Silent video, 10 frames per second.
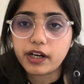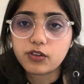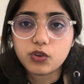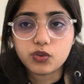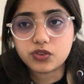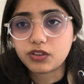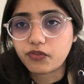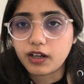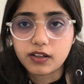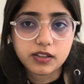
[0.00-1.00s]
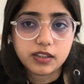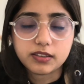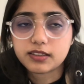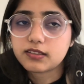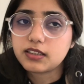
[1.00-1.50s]
to use the filters
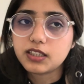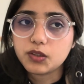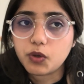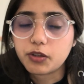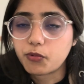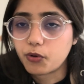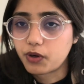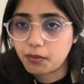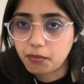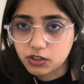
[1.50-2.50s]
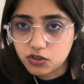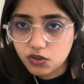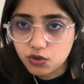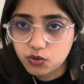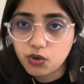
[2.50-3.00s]
and see what program matches
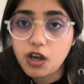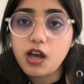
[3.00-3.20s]
you.